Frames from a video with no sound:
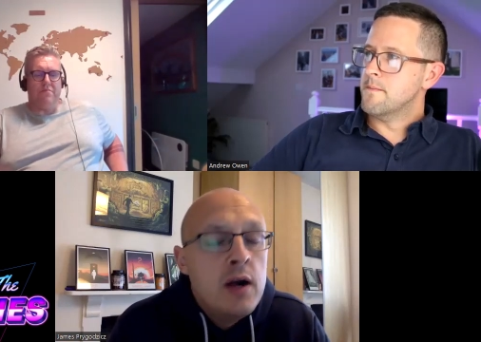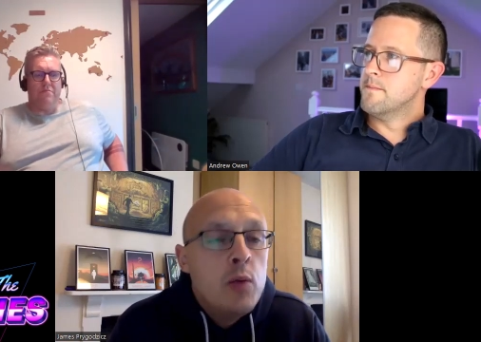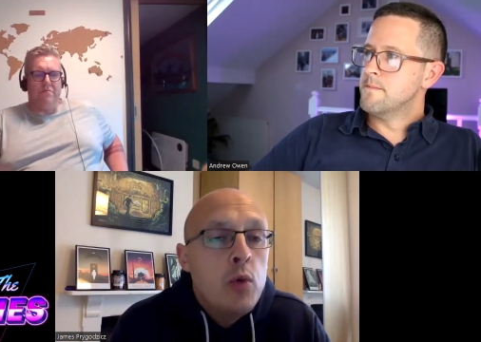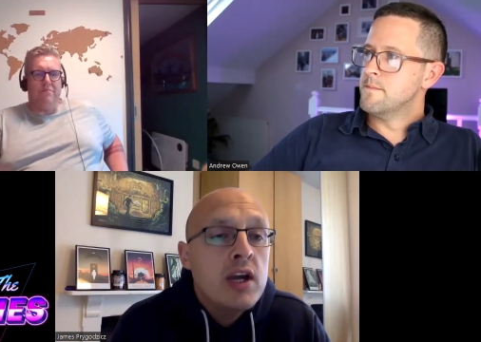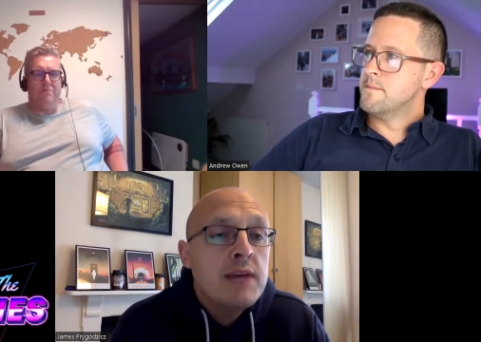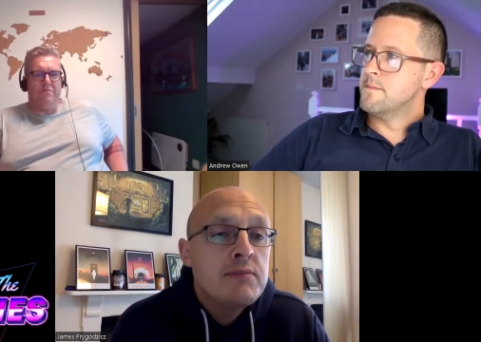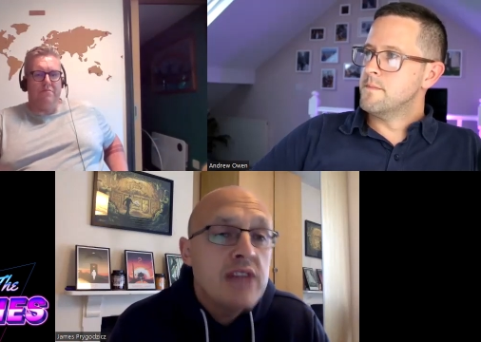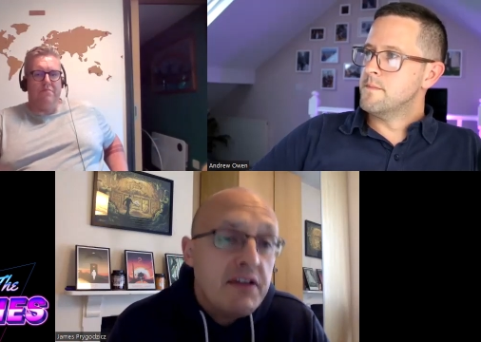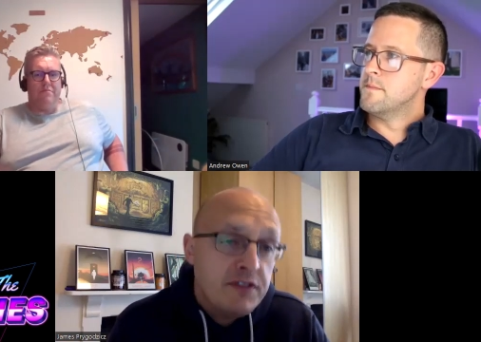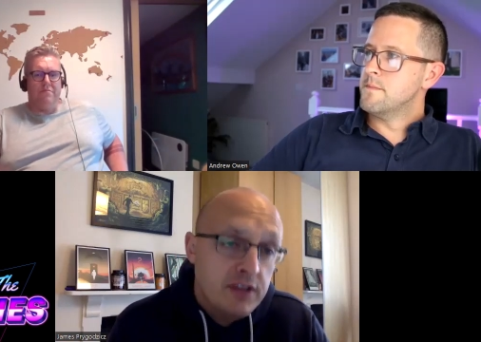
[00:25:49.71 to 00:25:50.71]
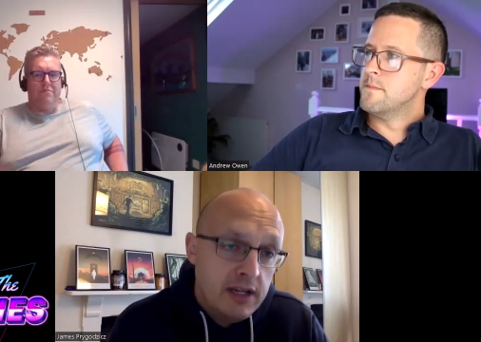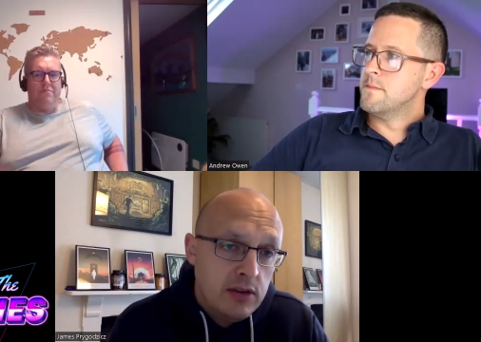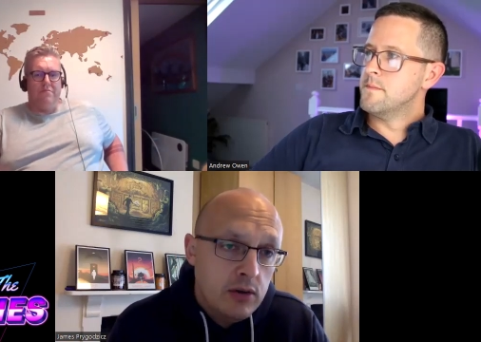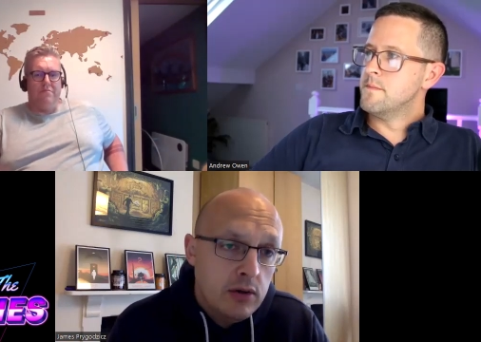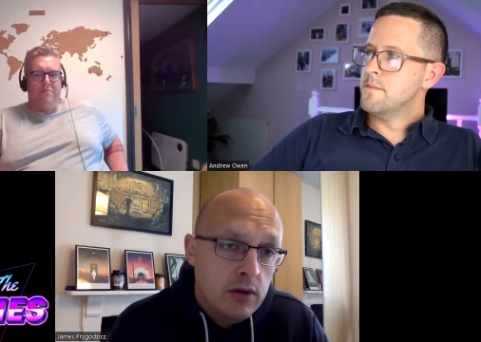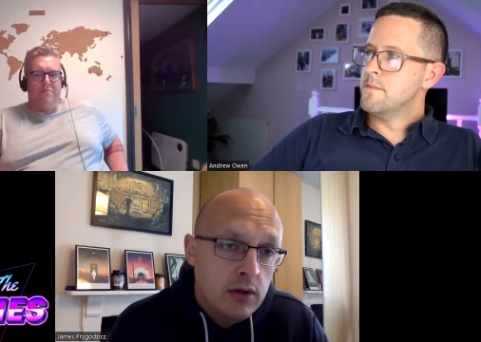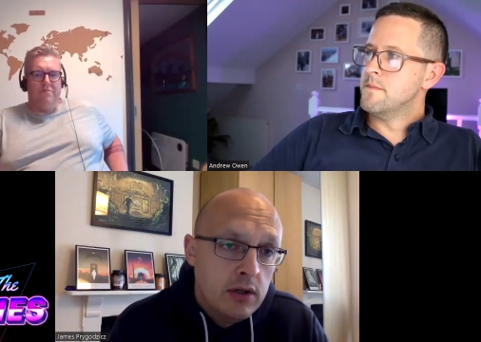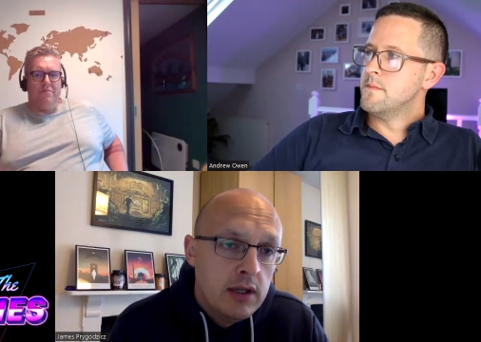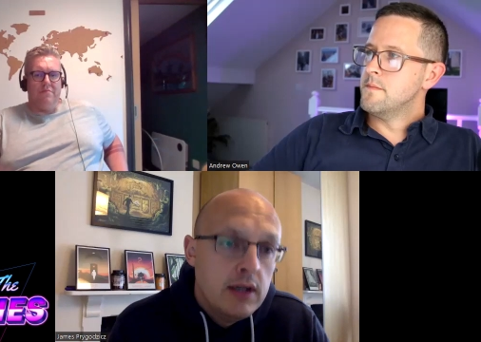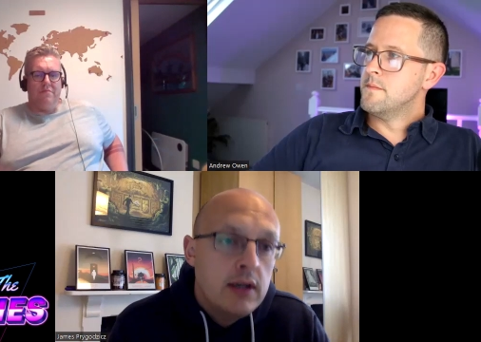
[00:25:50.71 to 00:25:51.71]
Speaker 1: What comes after it though,
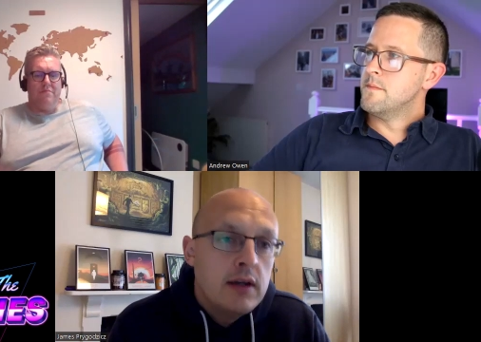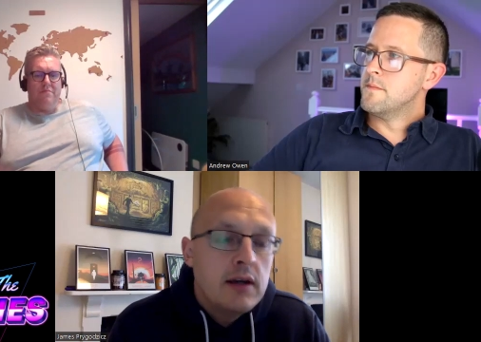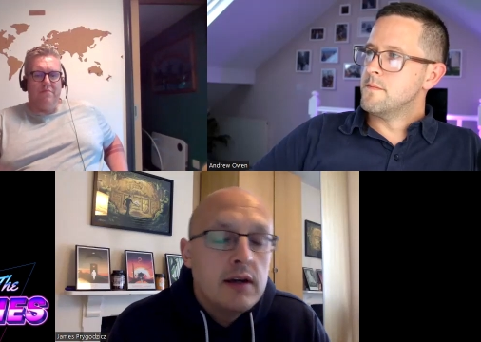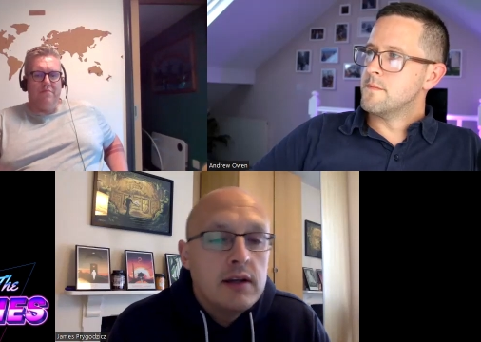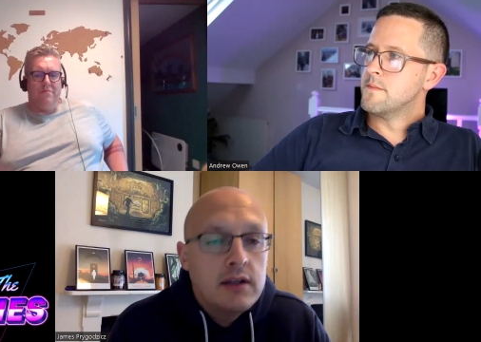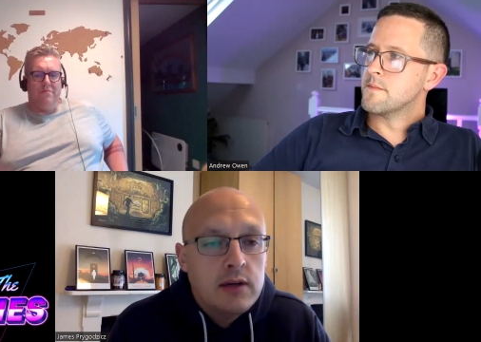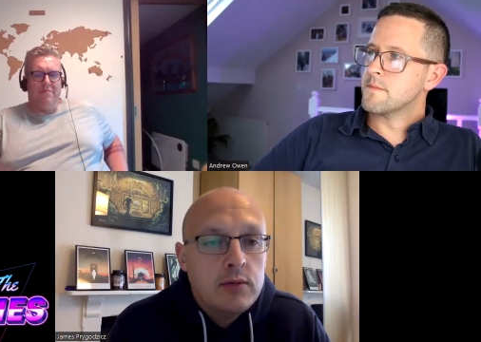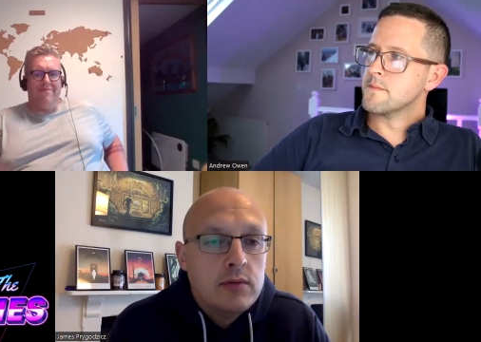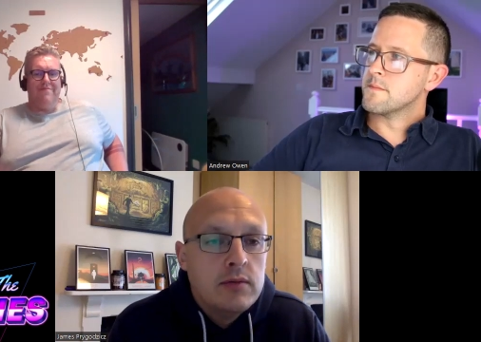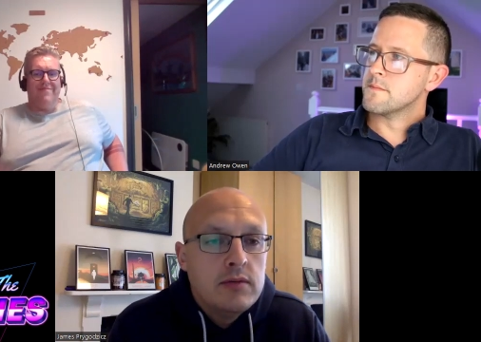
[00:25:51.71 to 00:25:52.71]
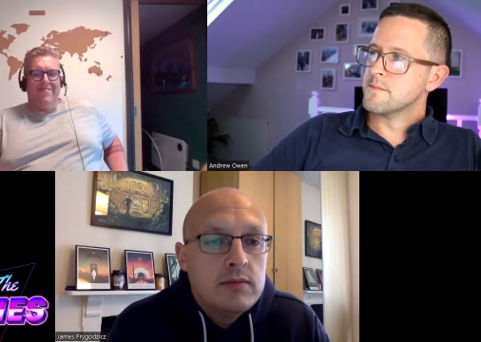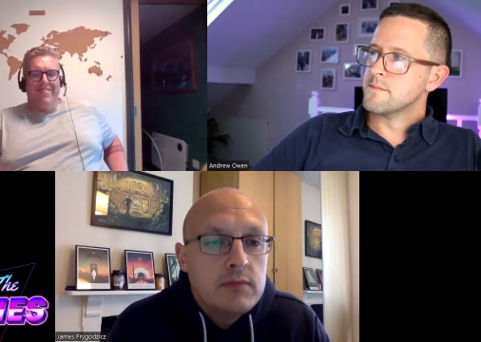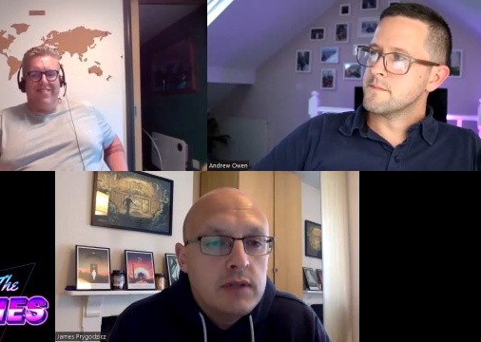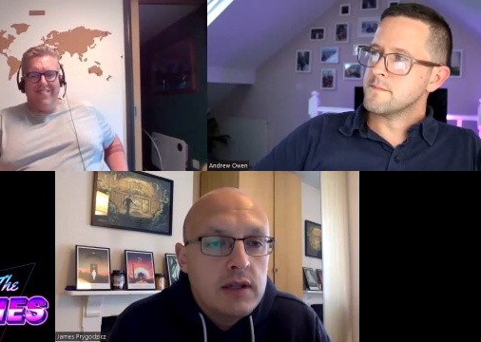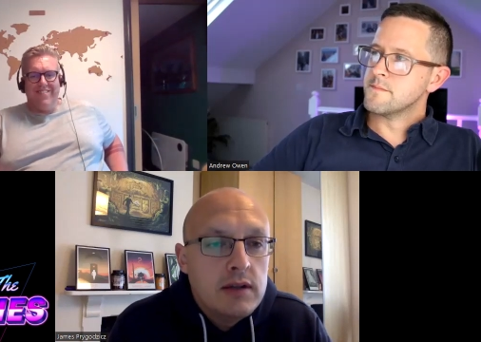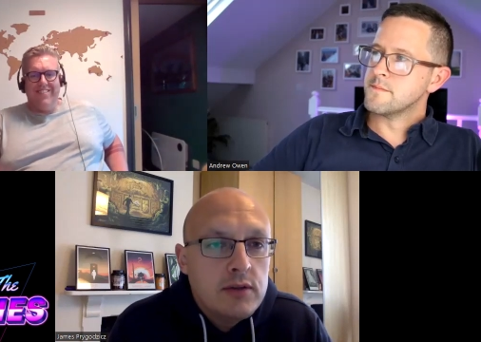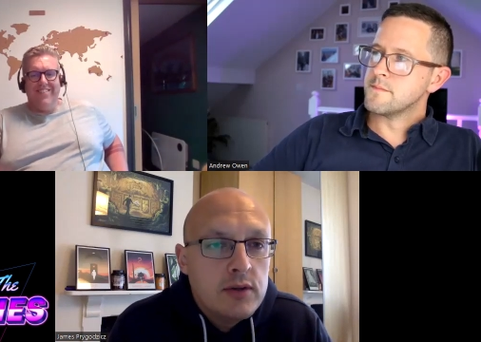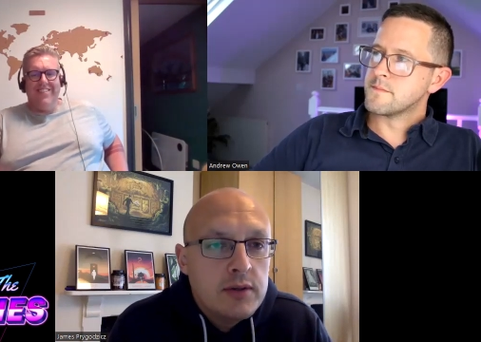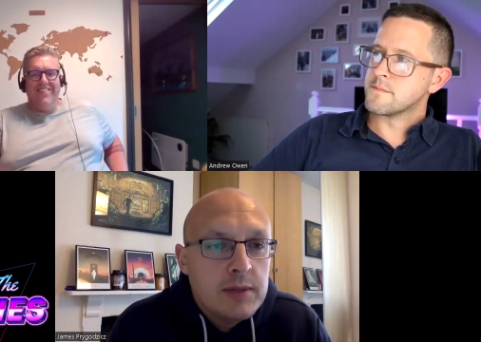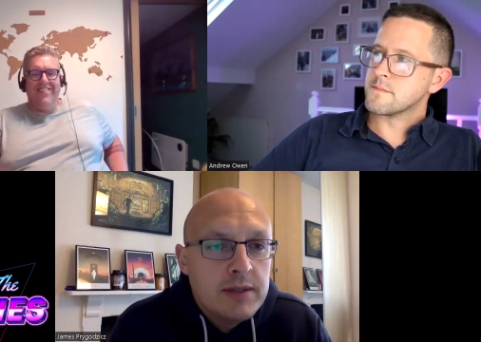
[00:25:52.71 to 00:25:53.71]
you know, we'll
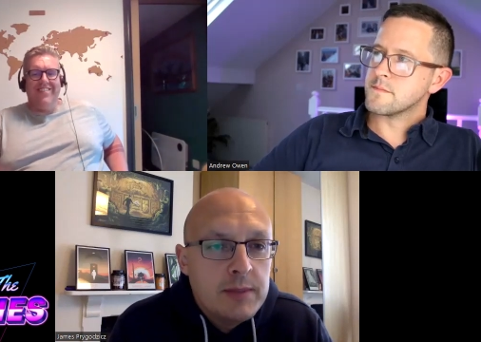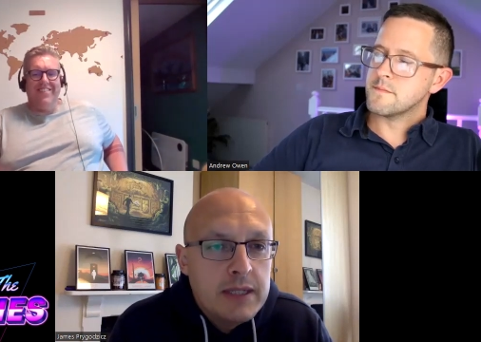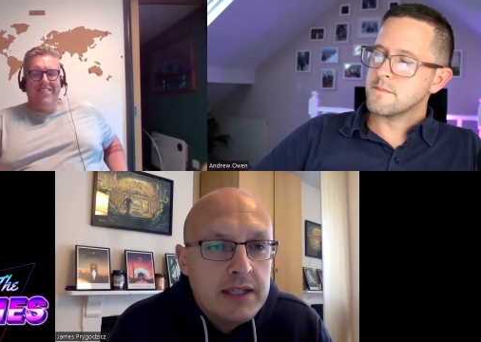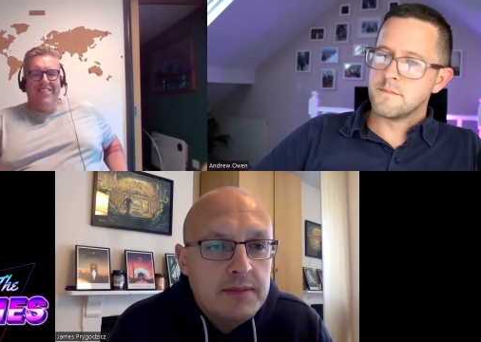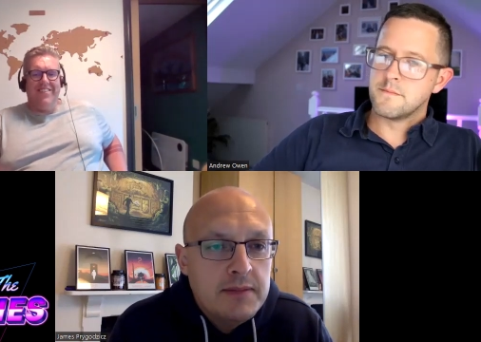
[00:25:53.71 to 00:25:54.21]
talk about in a minute.